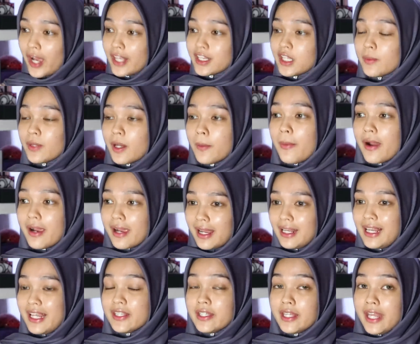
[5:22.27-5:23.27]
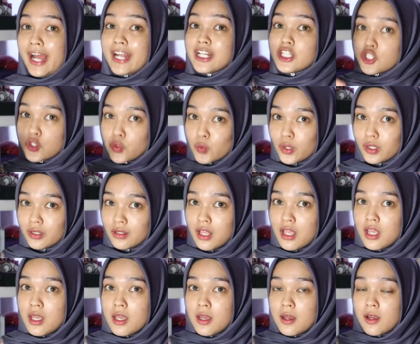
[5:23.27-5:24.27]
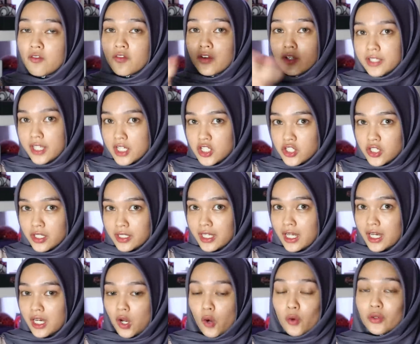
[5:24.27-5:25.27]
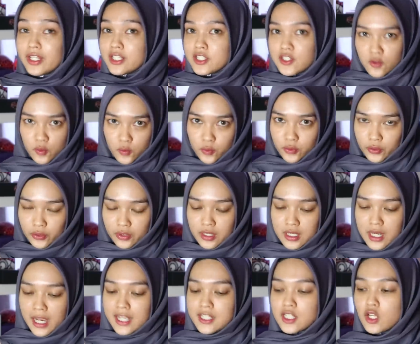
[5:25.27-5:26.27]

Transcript: So I tak pernah pakai like the actual foundation yang on its own.